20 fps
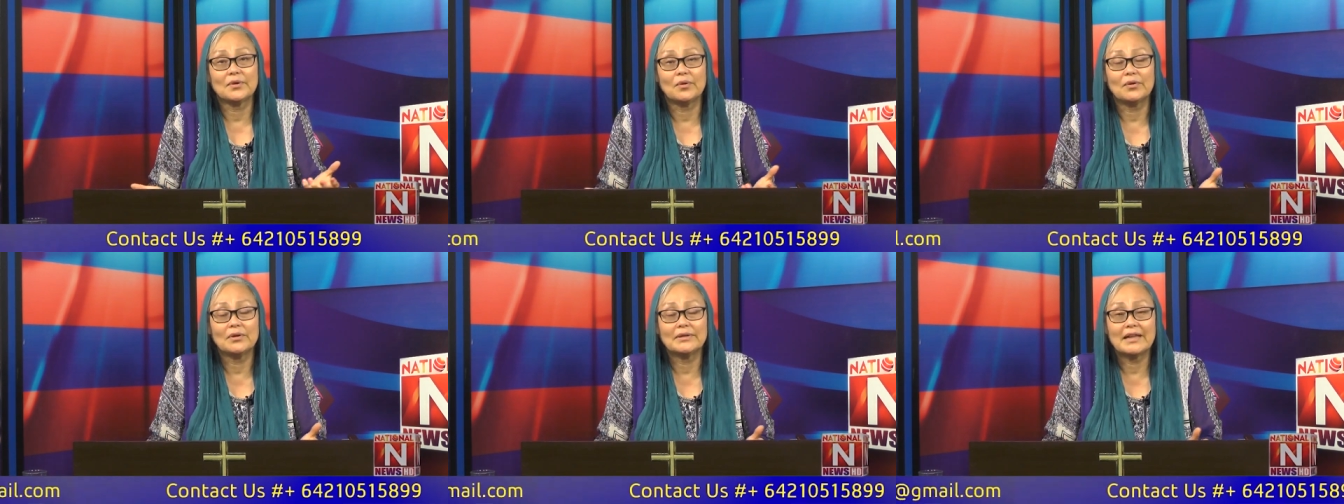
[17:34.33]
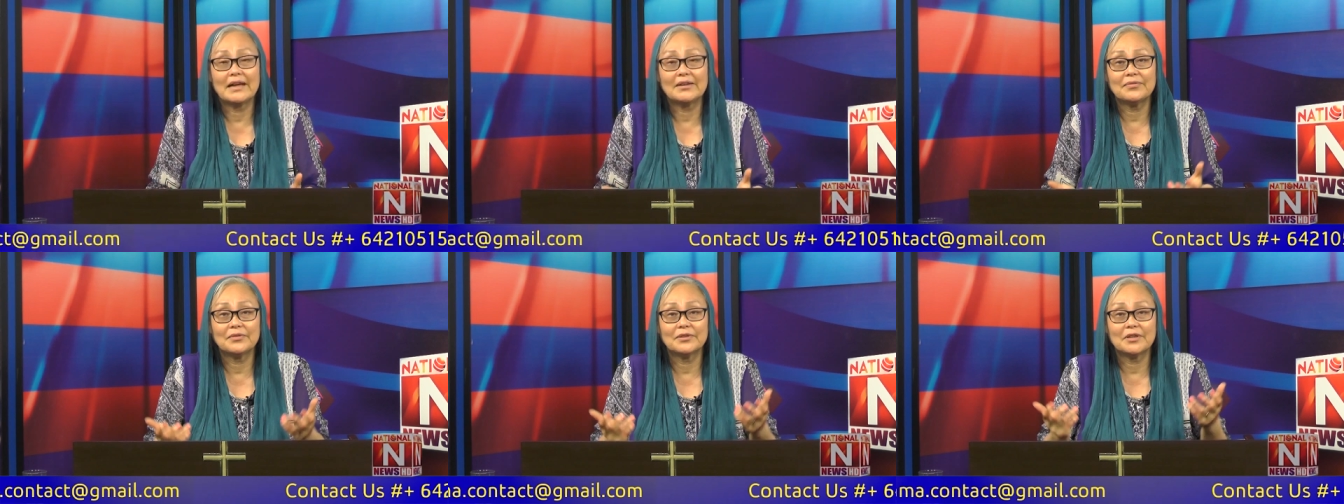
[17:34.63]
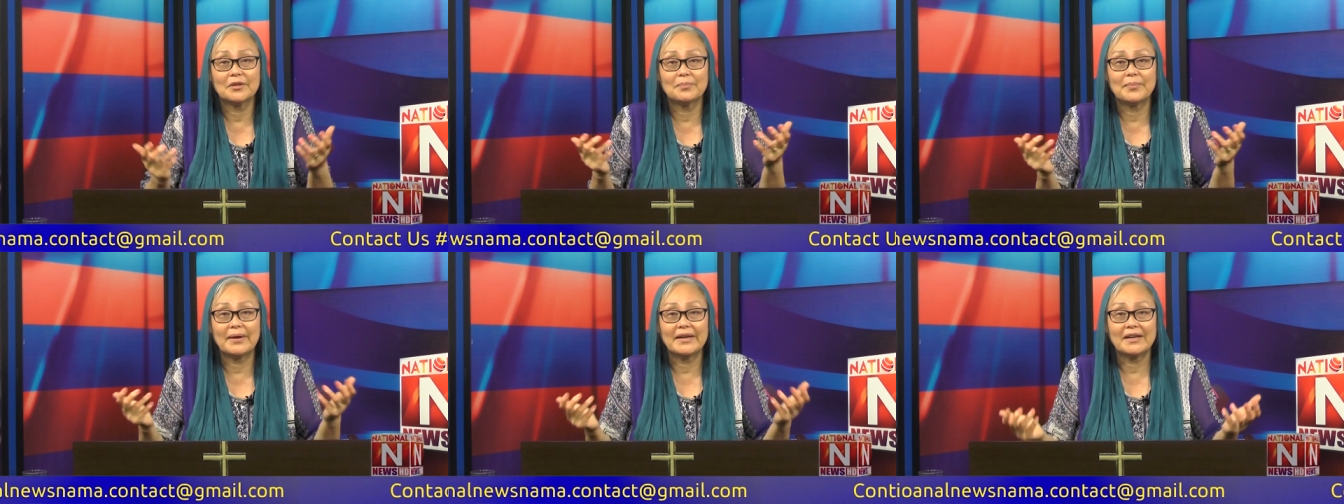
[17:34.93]
or not for
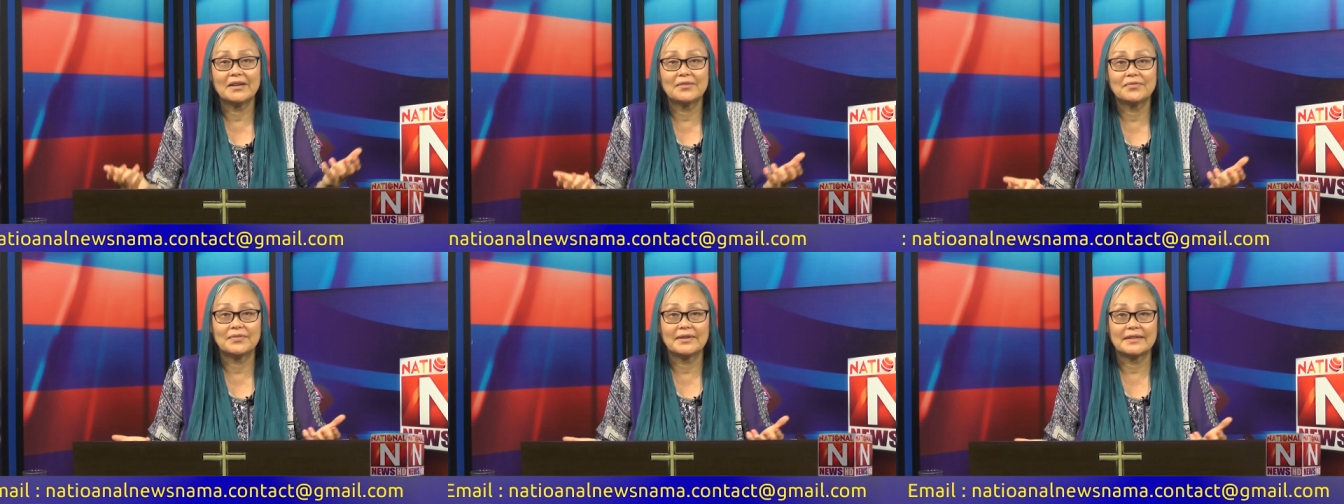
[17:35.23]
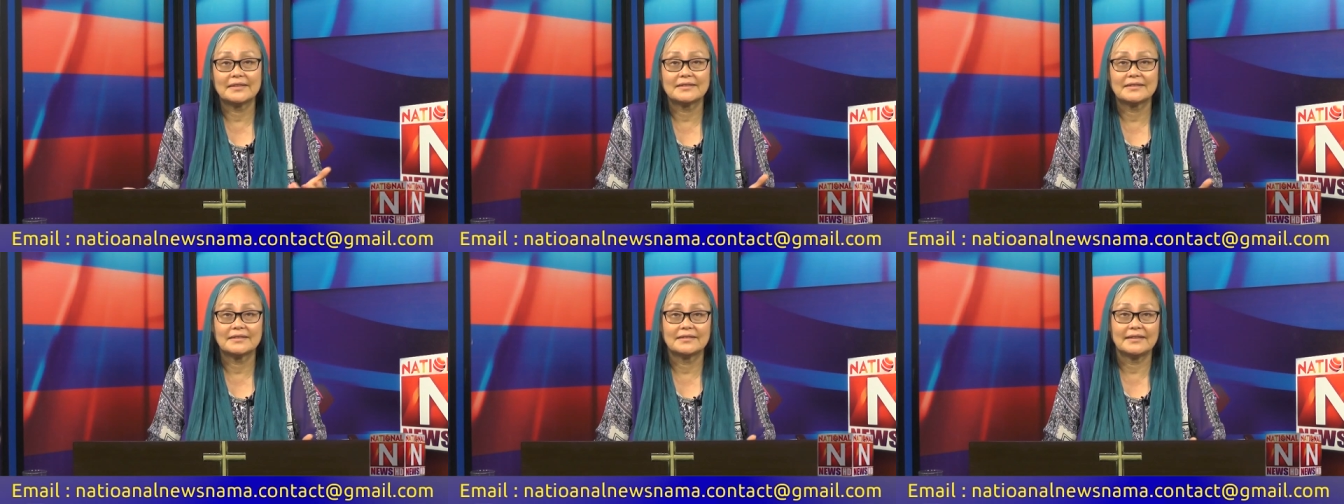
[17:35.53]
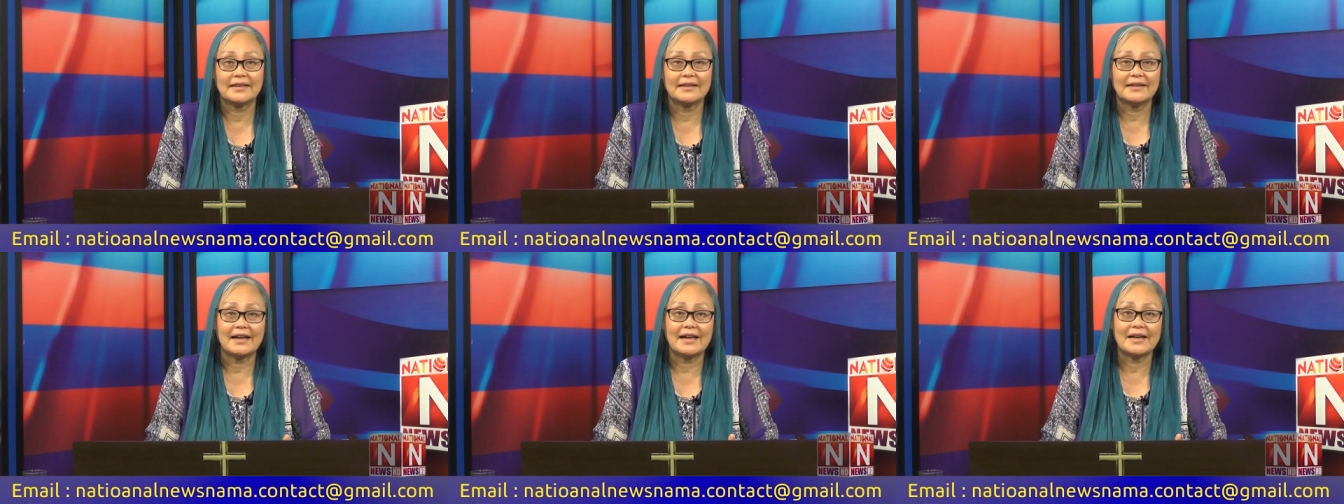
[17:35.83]
the benefit
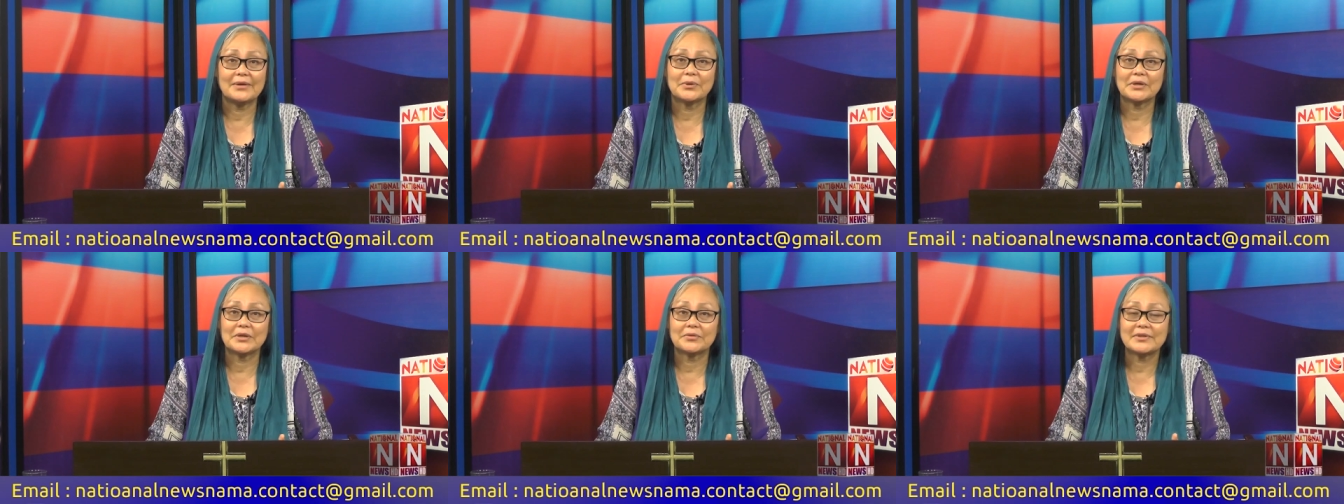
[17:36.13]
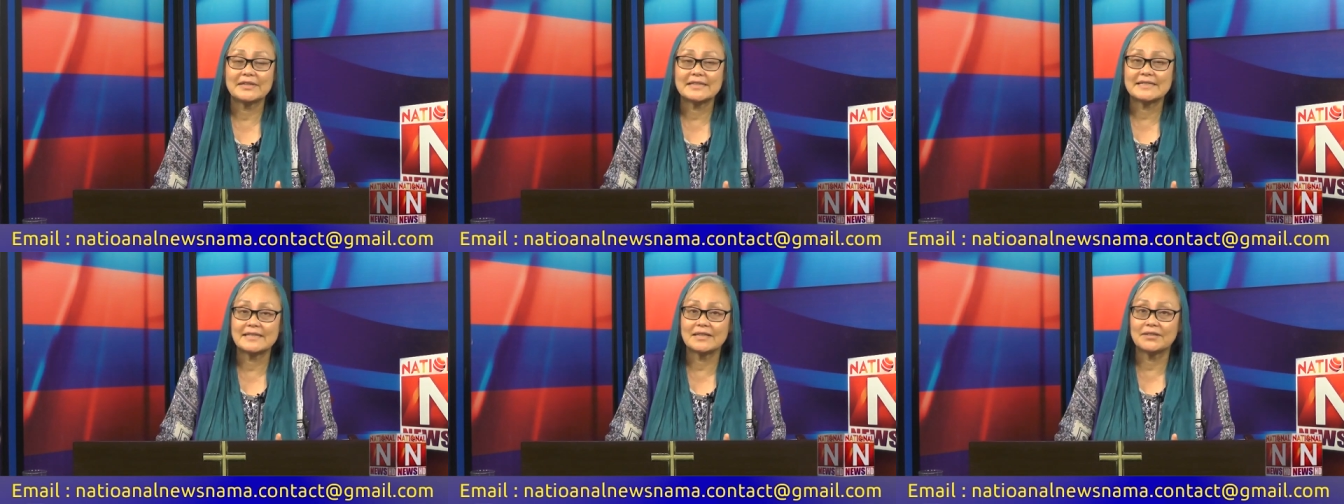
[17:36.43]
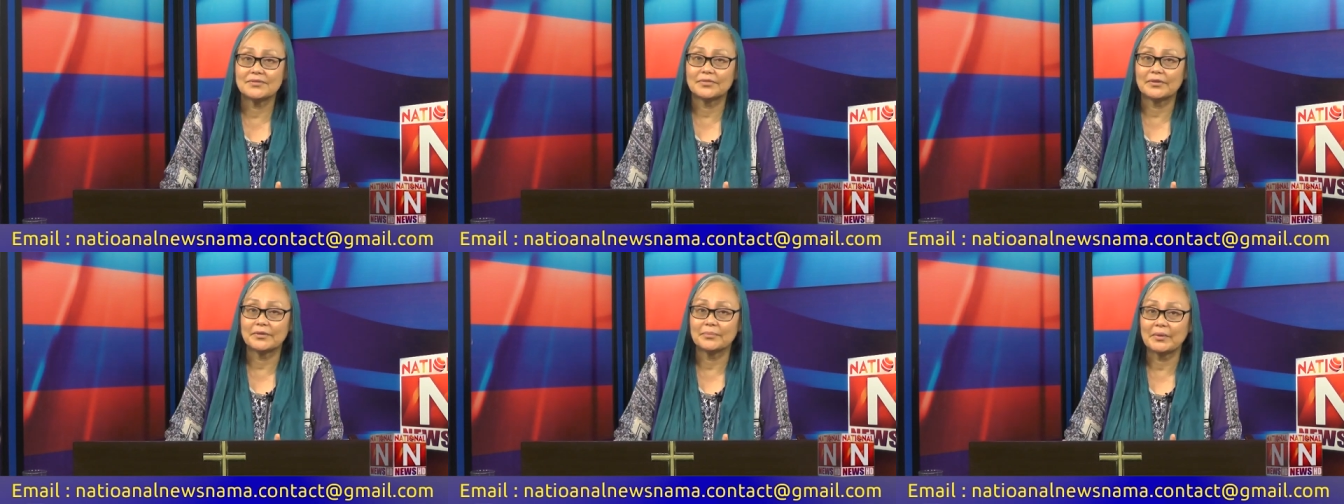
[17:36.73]
that I will
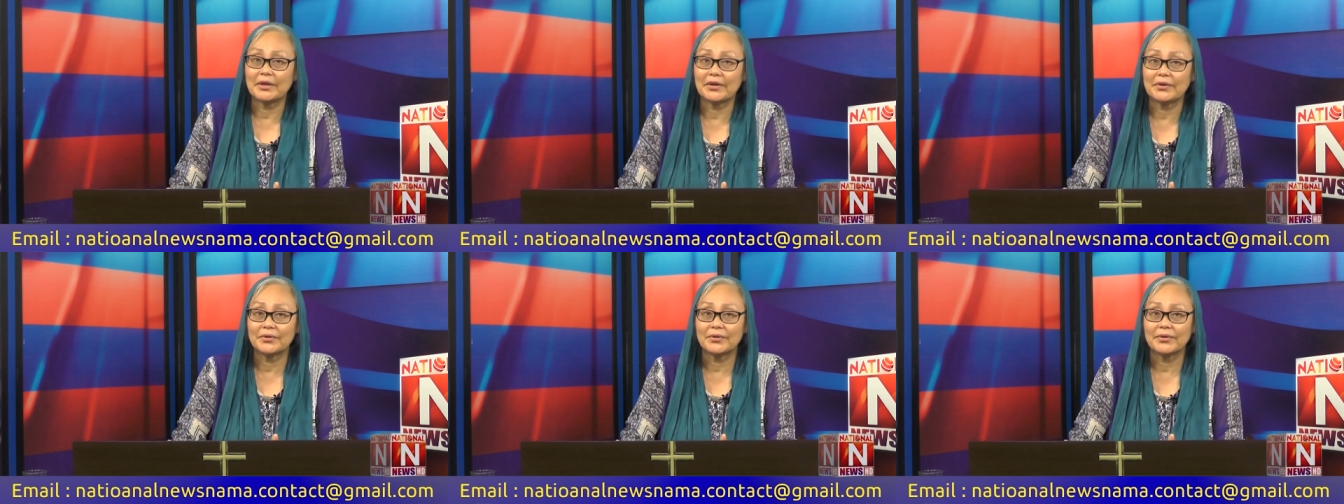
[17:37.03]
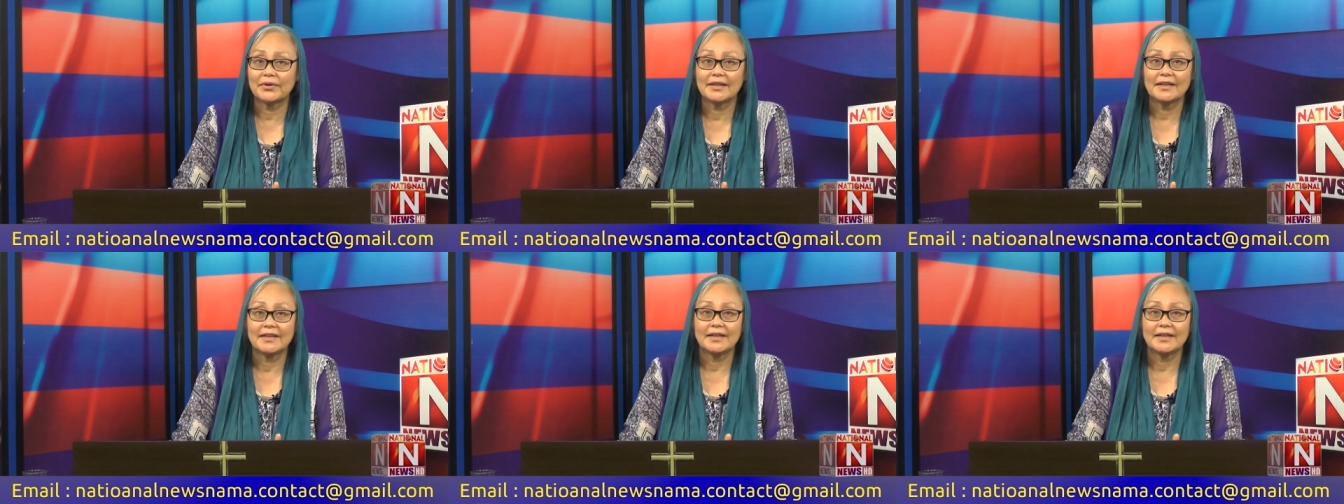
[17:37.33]
receive from you.